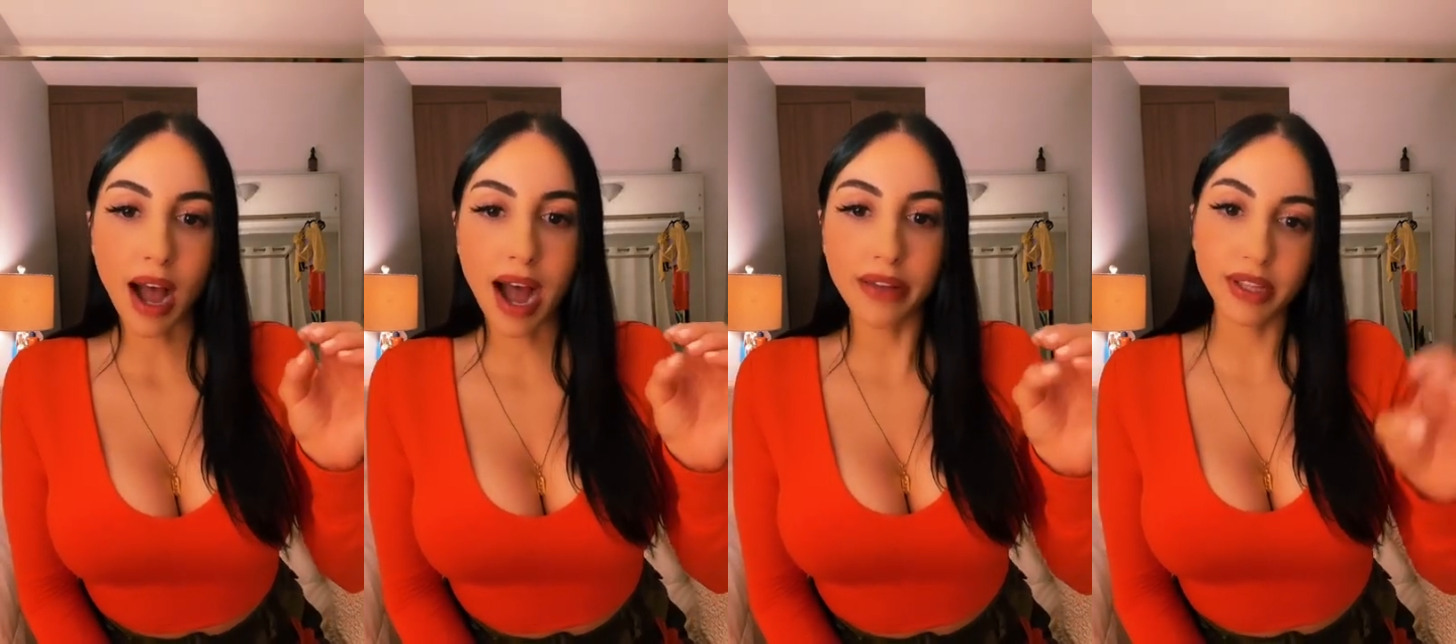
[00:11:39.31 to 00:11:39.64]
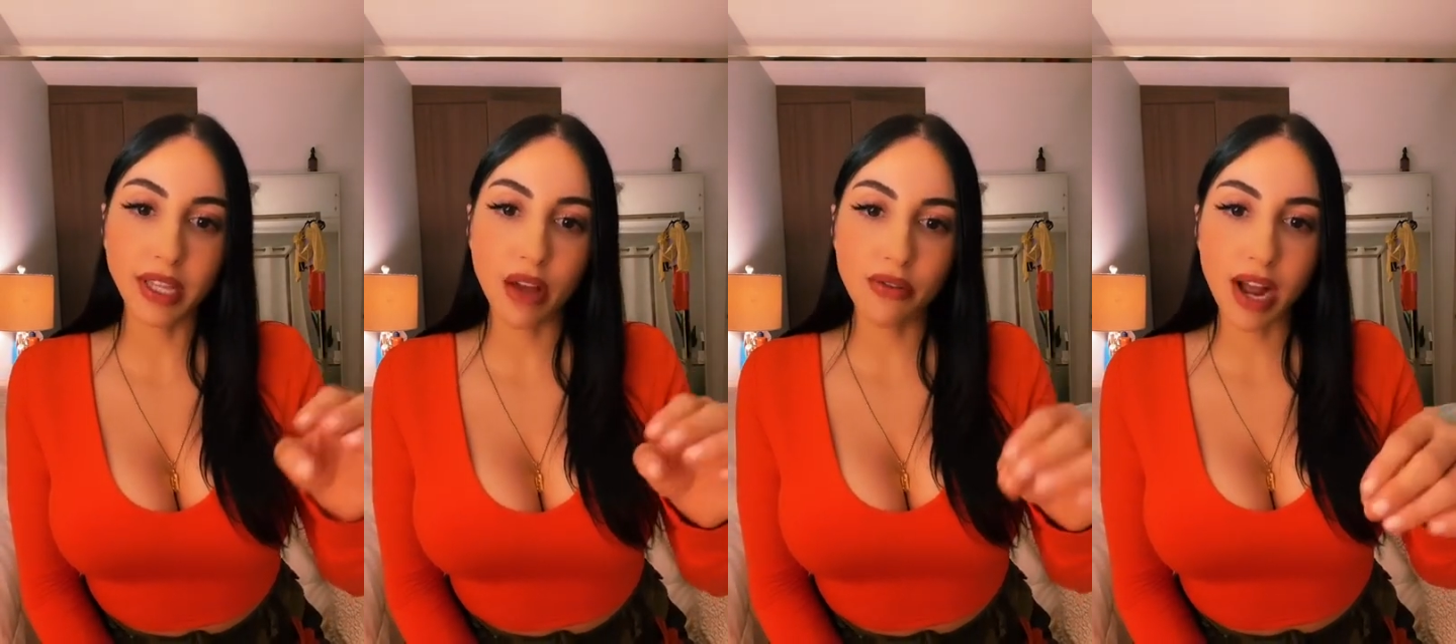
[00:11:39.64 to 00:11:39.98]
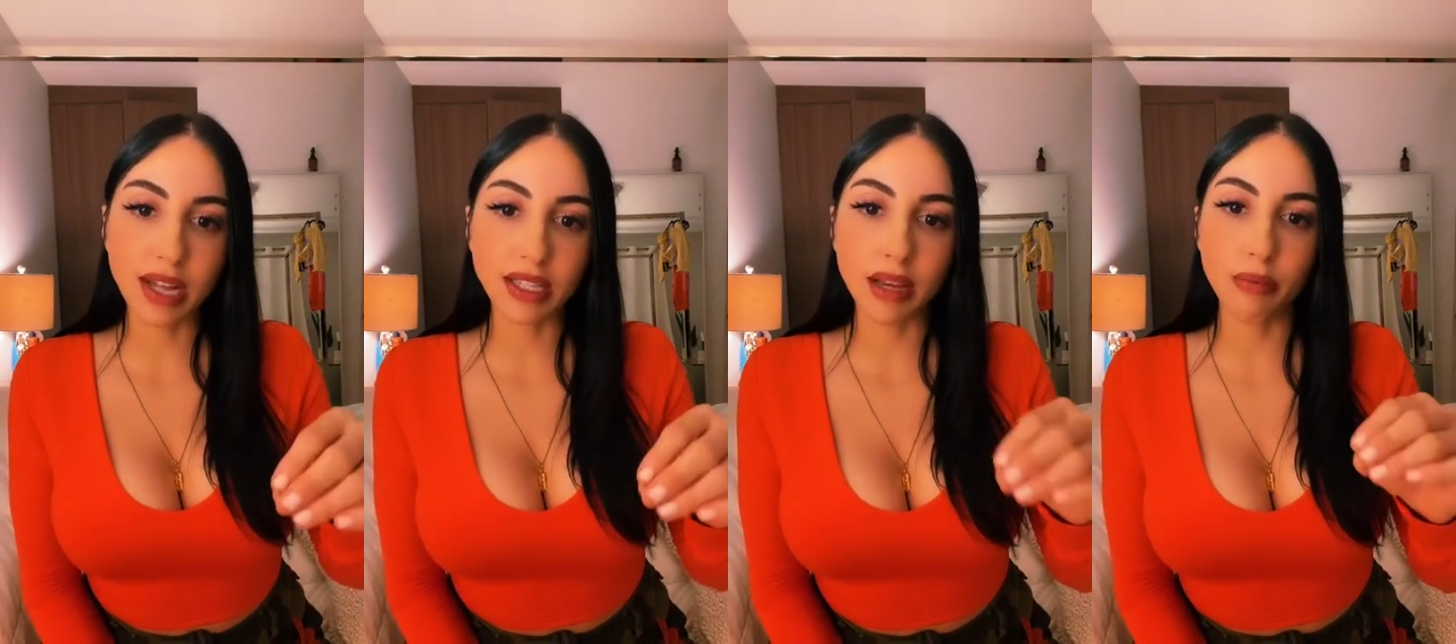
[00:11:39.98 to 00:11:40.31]
on the
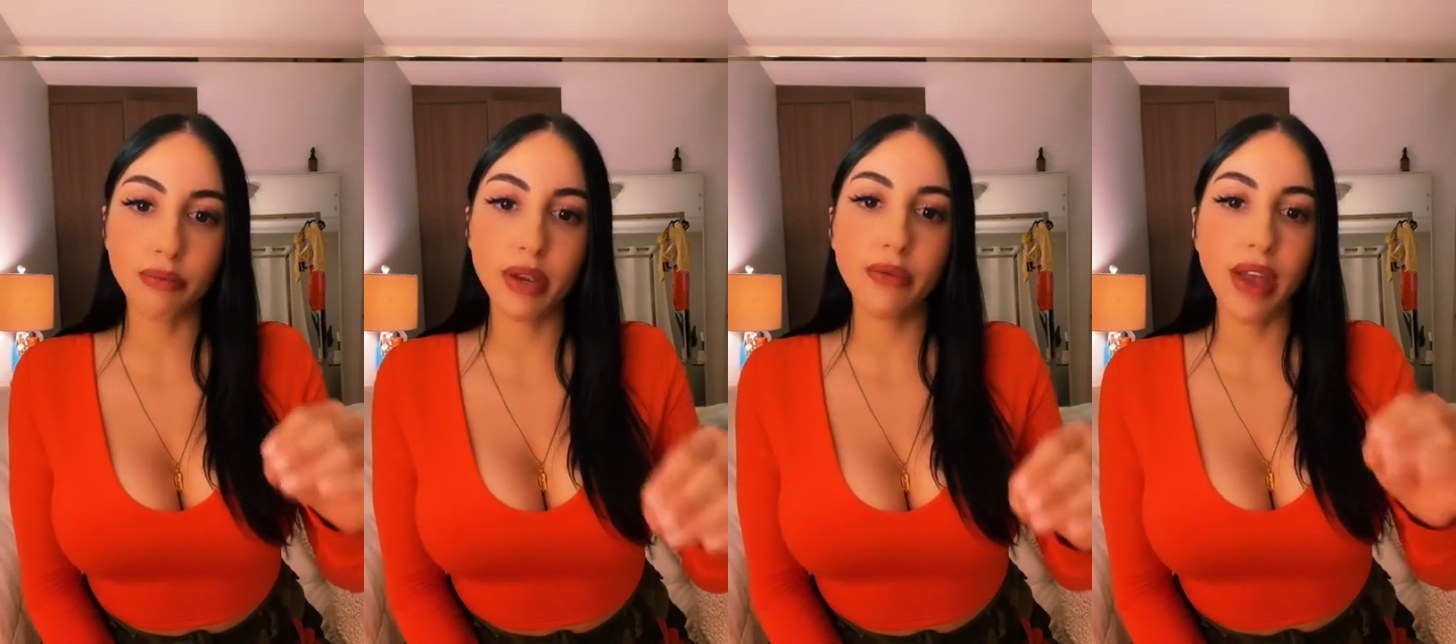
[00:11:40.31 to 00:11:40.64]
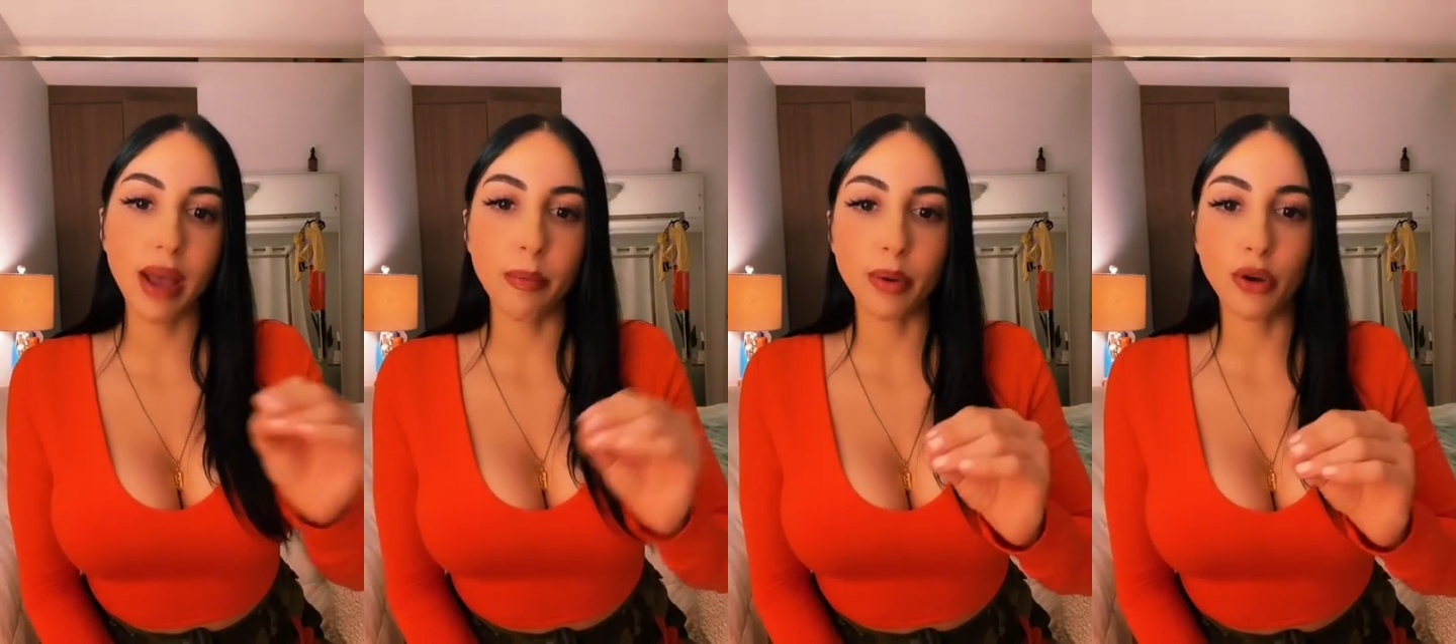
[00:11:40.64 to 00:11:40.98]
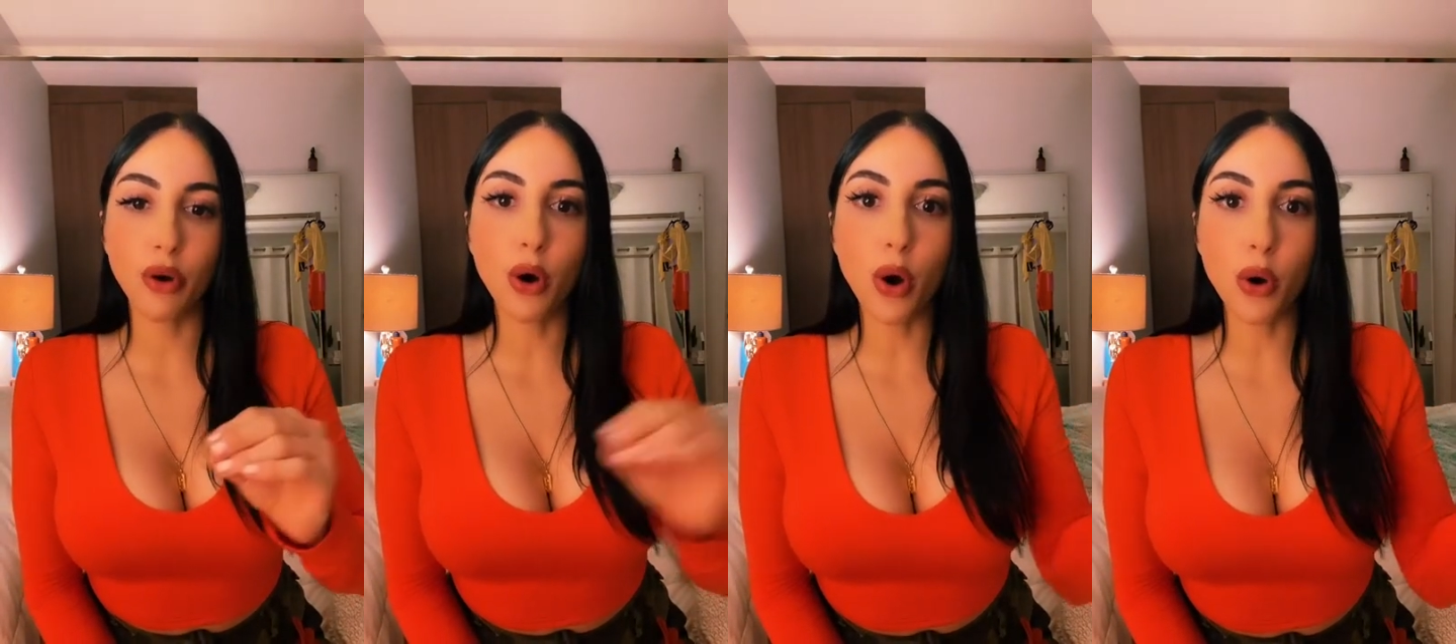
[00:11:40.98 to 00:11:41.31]
self-concept revamp
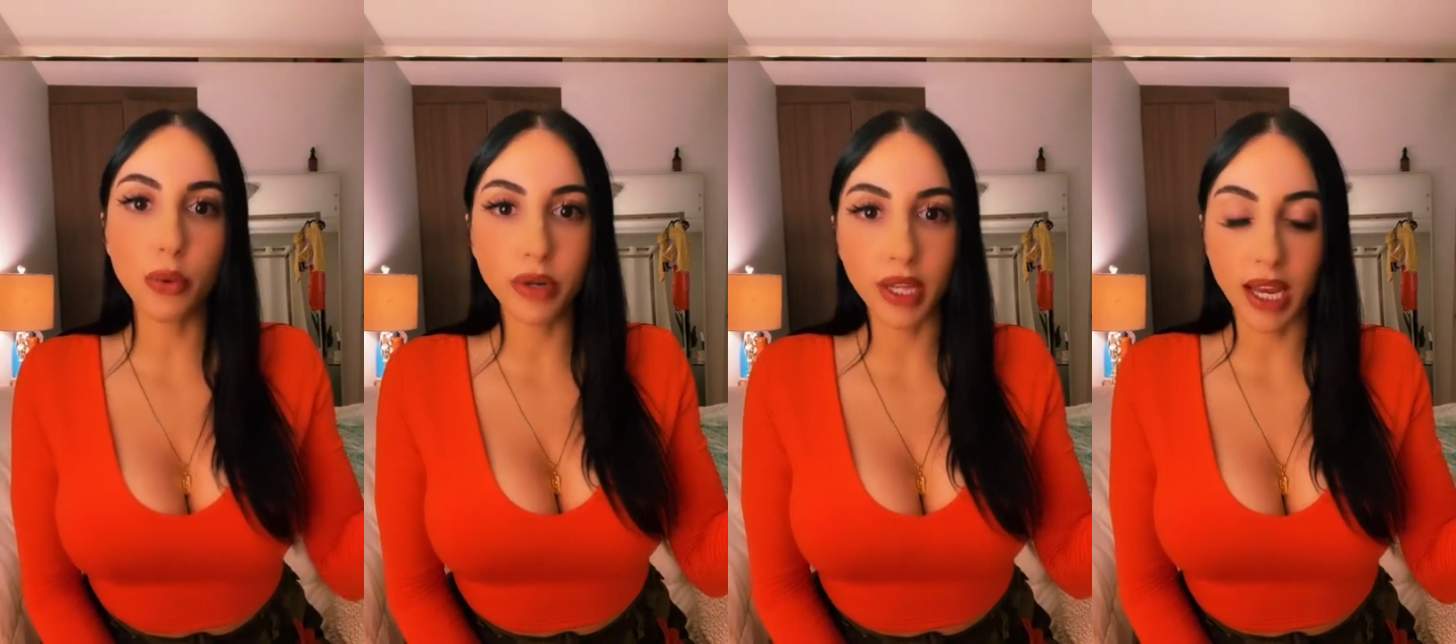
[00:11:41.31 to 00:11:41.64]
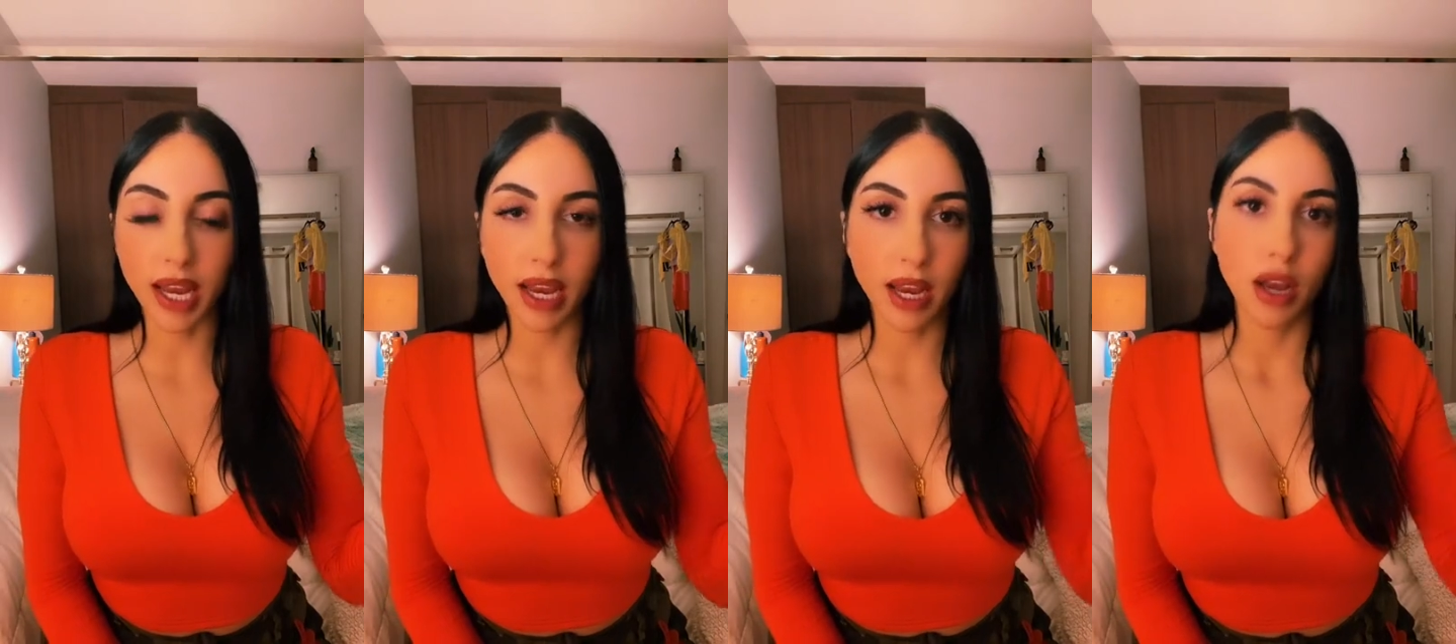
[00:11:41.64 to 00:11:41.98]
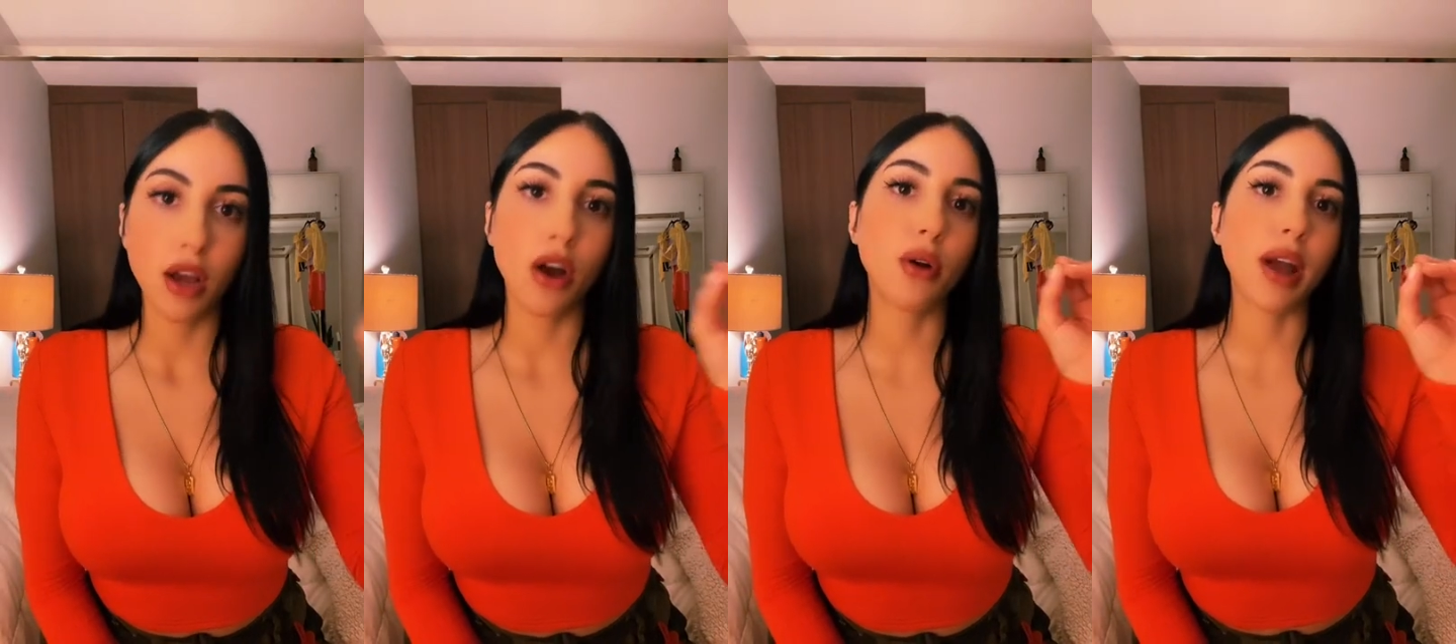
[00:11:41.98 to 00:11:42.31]
only,
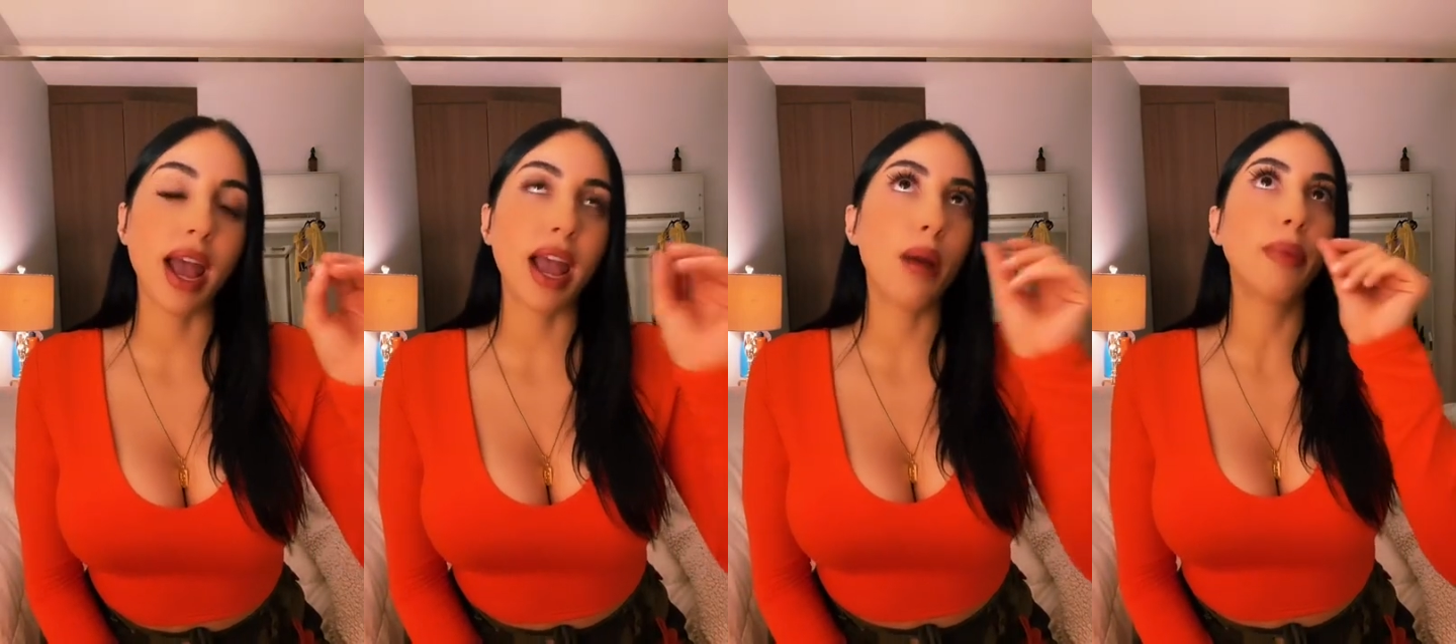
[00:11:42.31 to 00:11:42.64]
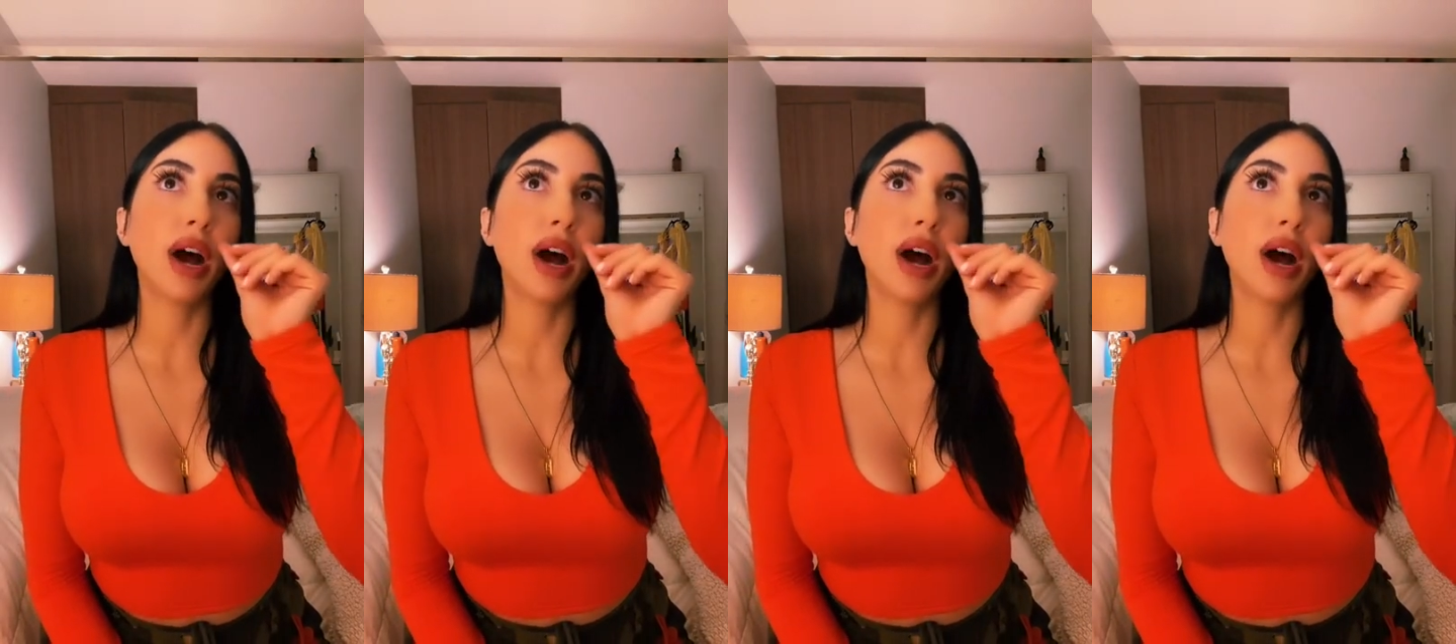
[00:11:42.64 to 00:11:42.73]
okay?